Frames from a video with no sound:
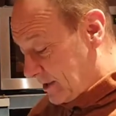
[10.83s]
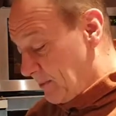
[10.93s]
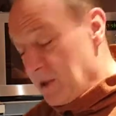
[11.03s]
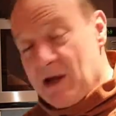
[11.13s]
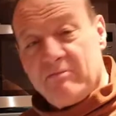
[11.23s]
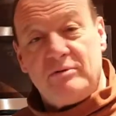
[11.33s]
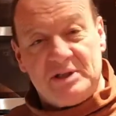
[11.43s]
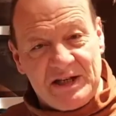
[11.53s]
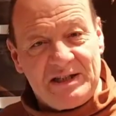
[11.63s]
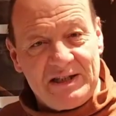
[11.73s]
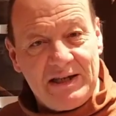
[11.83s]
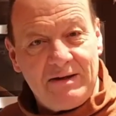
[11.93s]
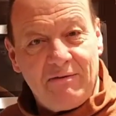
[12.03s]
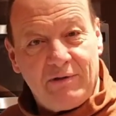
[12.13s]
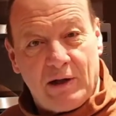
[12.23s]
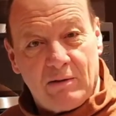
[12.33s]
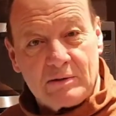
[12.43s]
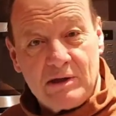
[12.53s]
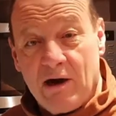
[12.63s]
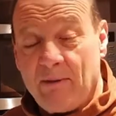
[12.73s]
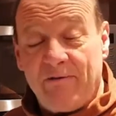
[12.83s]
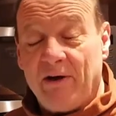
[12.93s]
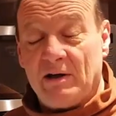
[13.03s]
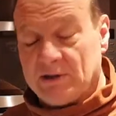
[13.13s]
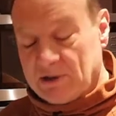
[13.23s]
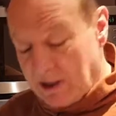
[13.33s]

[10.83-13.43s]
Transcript: something I've resisted for a long time. I felt I just